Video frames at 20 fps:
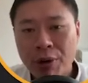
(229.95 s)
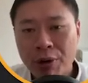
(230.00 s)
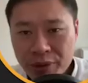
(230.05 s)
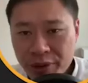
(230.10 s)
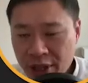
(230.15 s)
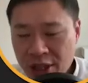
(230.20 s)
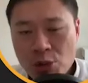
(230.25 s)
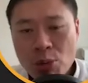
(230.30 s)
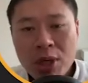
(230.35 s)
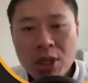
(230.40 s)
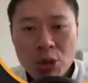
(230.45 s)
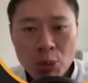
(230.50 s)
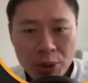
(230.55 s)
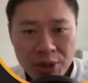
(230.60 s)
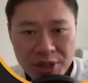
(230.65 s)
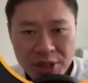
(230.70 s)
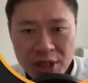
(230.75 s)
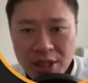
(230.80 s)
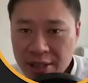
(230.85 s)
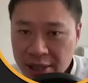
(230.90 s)
That's why you
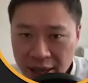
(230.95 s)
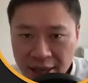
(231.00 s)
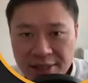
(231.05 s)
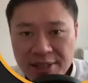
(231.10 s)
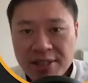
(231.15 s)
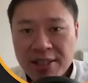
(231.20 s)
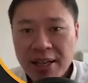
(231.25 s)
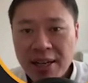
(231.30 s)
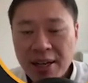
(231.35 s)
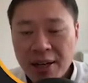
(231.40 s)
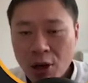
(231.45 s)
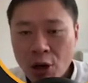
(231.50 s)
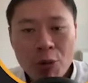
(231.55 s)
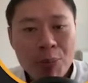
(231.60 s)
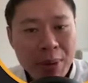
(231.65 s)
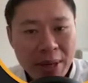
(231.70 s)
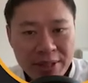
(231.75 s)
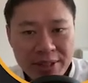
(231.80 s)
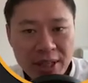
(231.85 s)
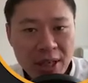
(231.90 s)
won't see Tesla or
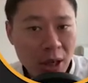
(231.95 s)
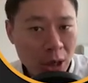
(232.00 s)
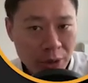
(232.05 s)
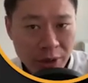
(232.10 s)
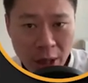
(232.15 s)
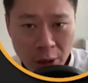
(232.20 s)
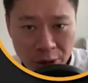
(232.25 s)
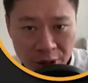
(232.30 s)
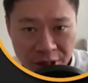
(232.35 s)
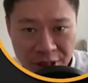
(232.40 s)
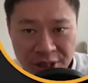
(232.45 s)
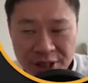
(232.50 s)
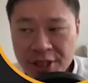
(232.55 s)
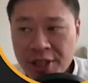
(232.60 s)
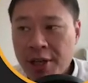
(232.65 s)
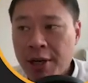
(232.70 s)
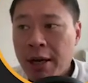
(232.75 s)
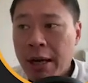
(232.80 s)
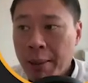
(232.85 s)
Meta on our list,